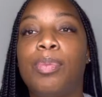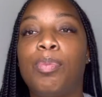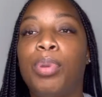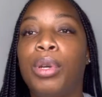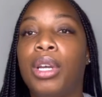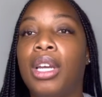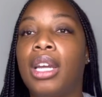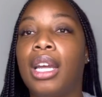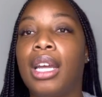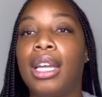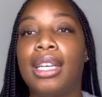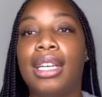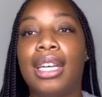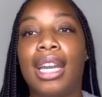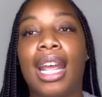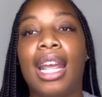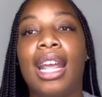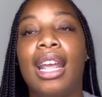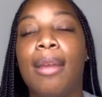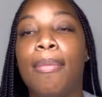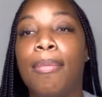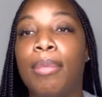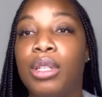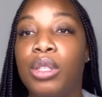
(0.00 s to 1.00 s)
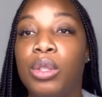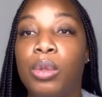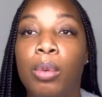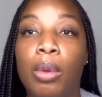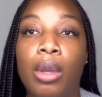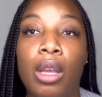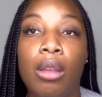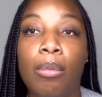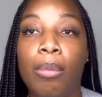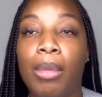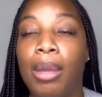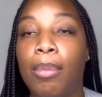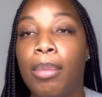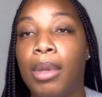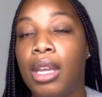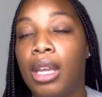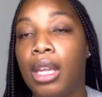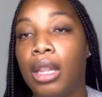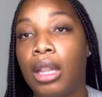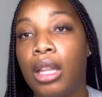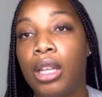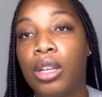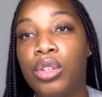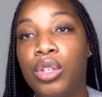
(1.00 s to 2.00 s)
put a day in between. Maybe
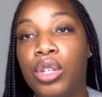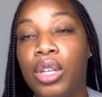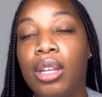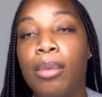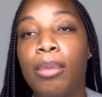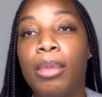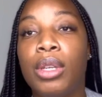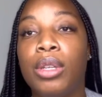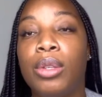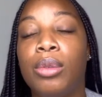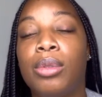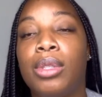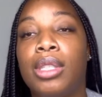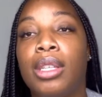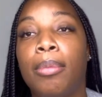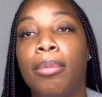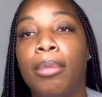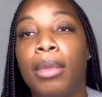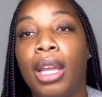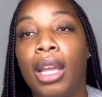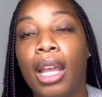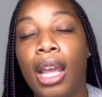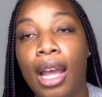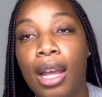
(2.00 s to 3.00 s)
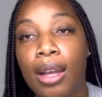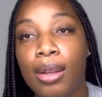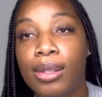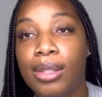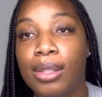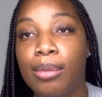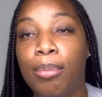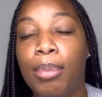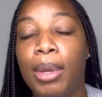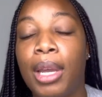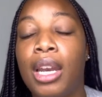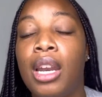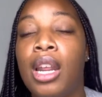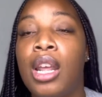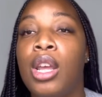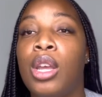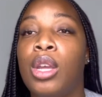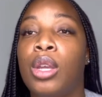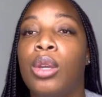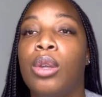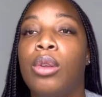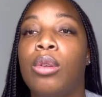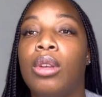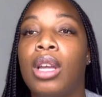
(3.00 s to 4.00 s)
hit the gym and do something else, but
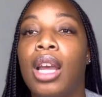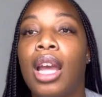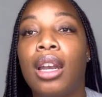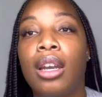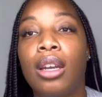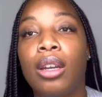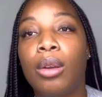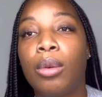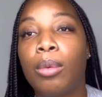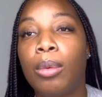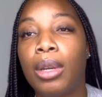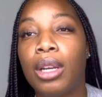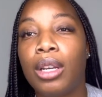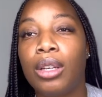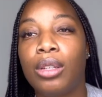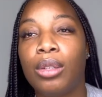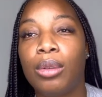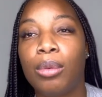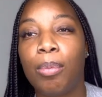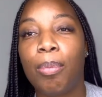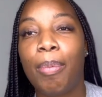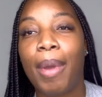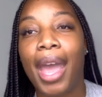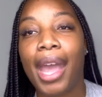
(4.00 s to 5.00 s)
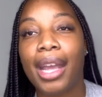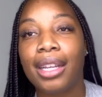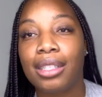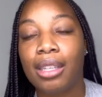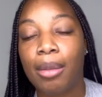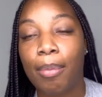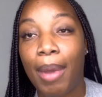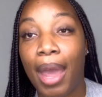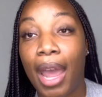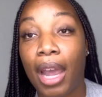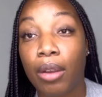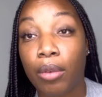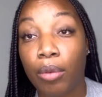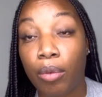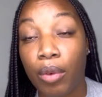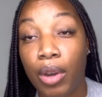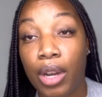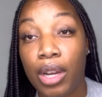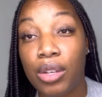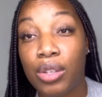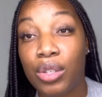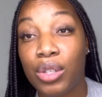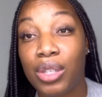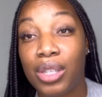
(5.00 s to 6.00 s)
you kind of don't want to do back-to-back
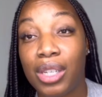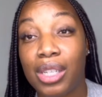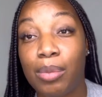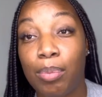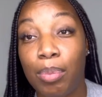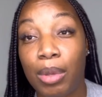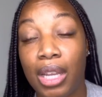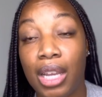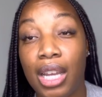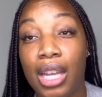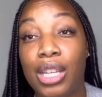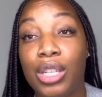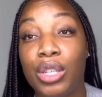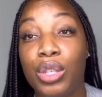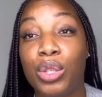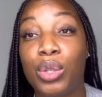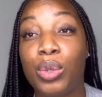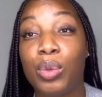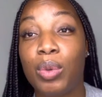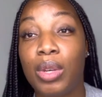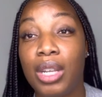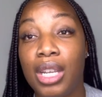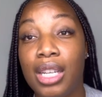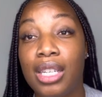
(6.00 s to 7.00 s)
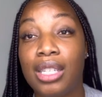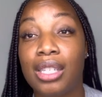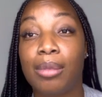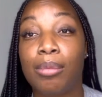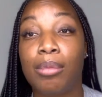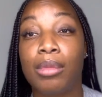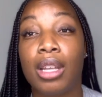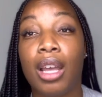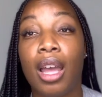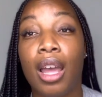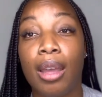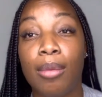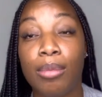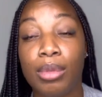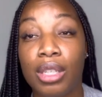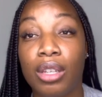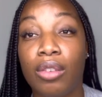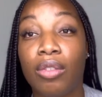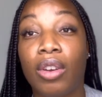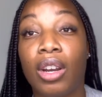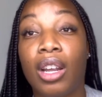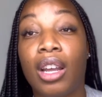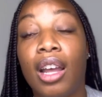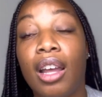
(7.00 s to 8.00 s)
runs just because you need some time to
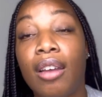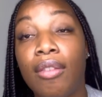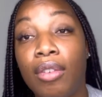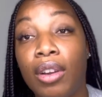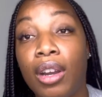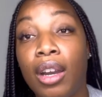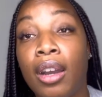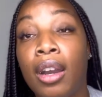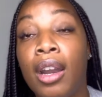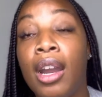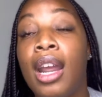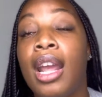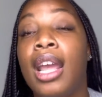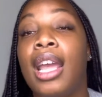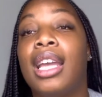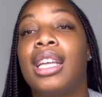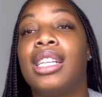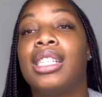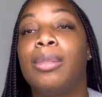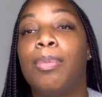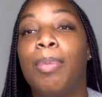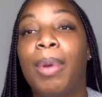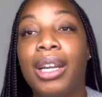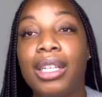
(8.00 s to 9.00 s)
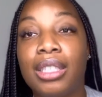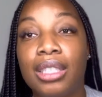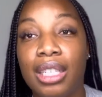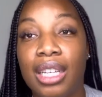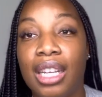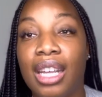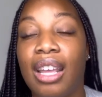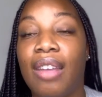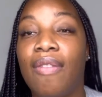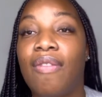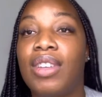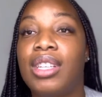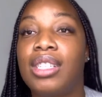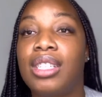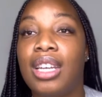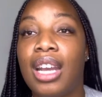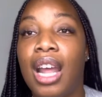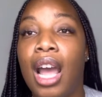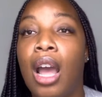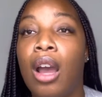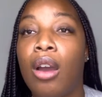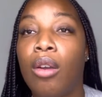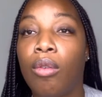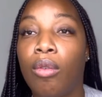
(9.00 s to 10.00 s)
recover, especially if it's
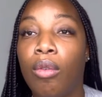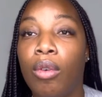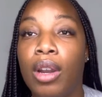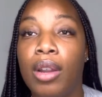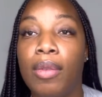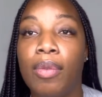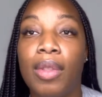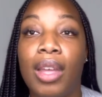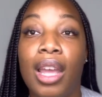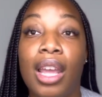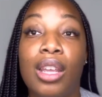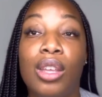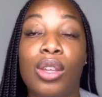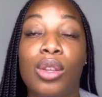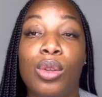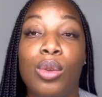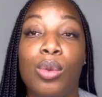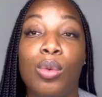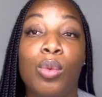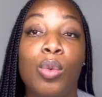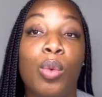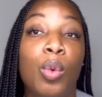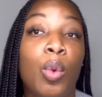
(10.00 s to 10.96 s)
not a run that you